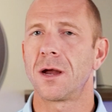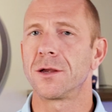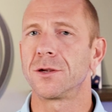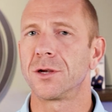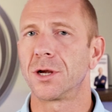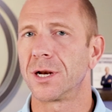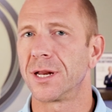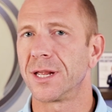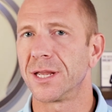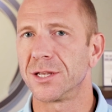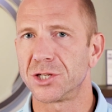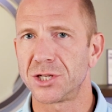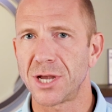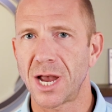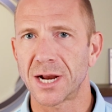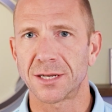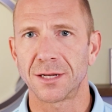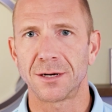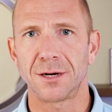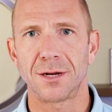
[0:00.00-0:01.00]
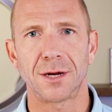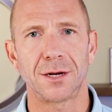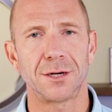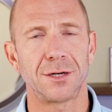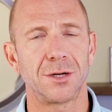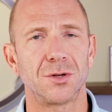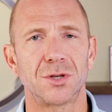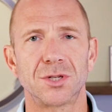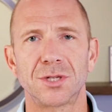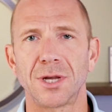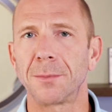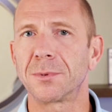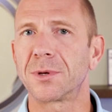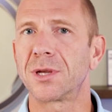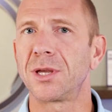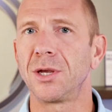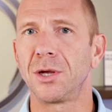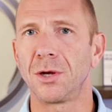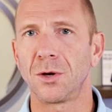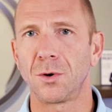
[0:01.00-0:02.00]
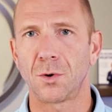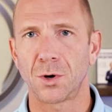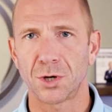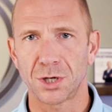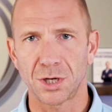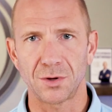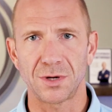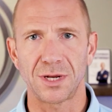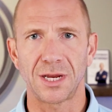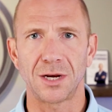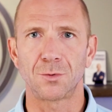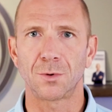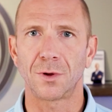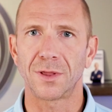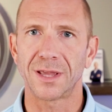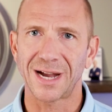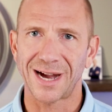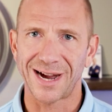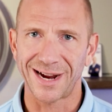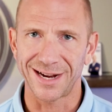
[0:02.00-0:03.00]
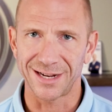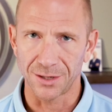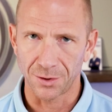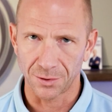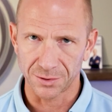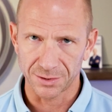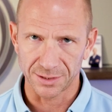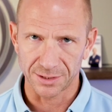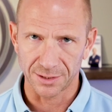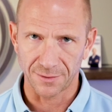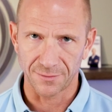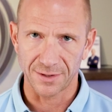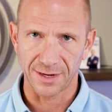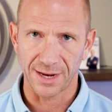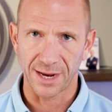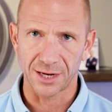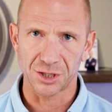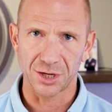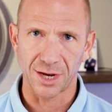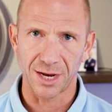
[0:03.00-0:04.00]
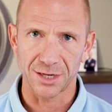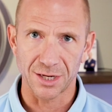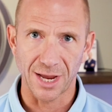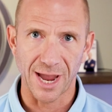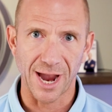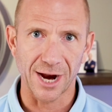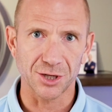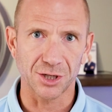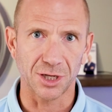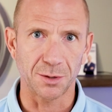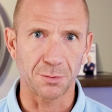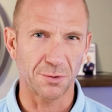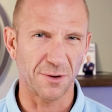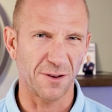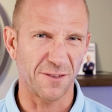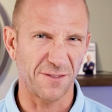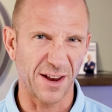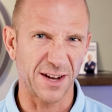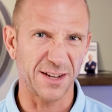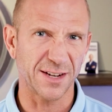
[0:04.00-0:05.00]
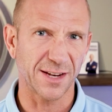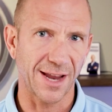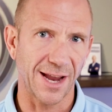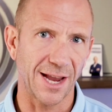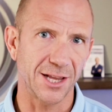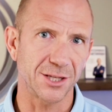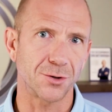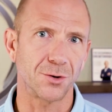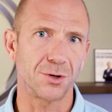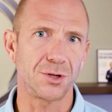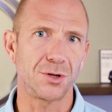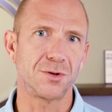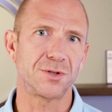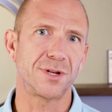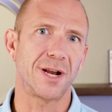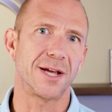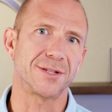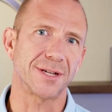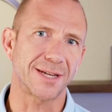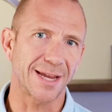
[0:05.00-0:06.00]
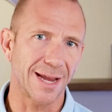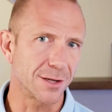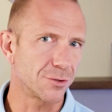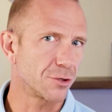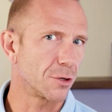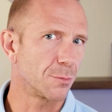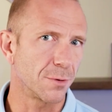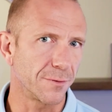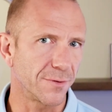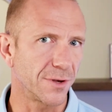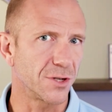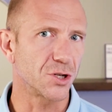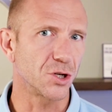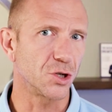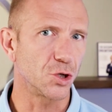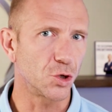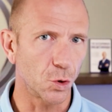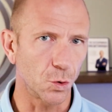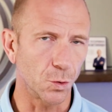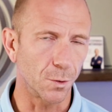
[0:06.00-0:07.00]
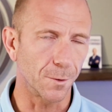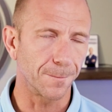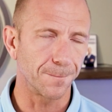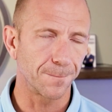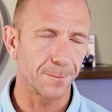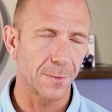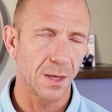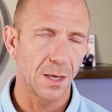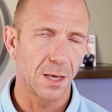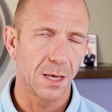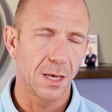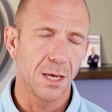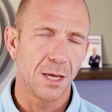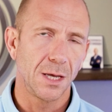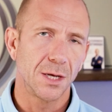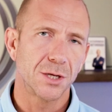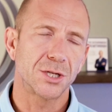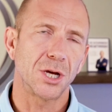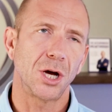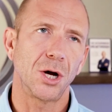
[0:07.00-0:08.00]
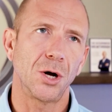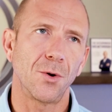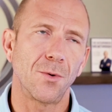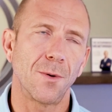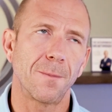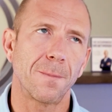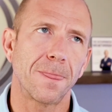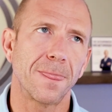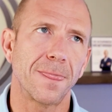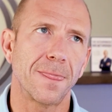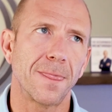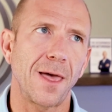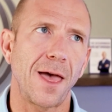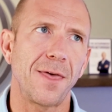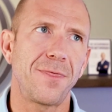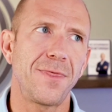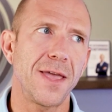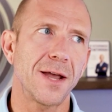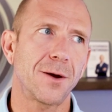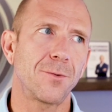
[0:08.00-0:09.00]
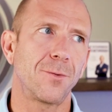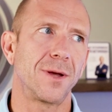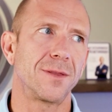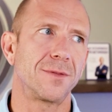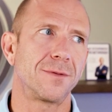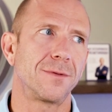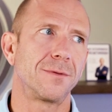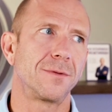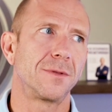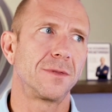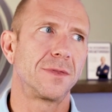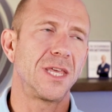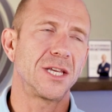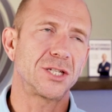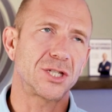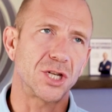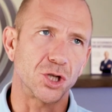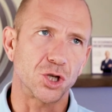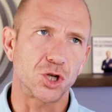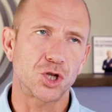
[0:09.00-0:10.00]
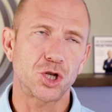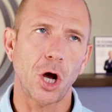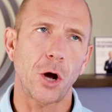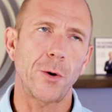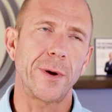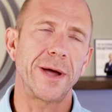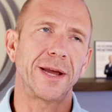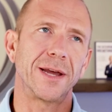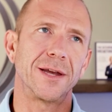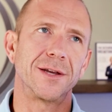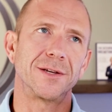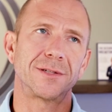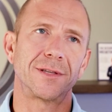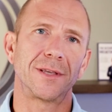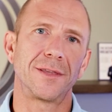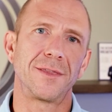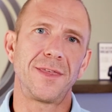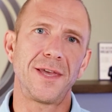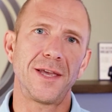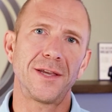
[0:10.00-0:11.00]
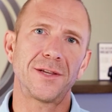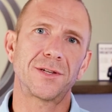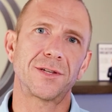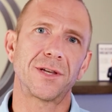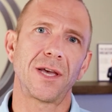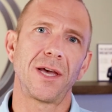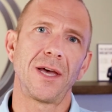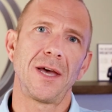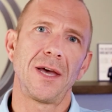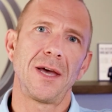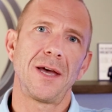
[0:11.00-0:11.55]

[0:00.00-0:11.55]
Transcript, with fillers: are you going to inject it? Are you going to use sub-Q? Or do you need really high doses of DHEA to actually prevent cancer, use it as a cancer prevention tool? So I think what this is showing is this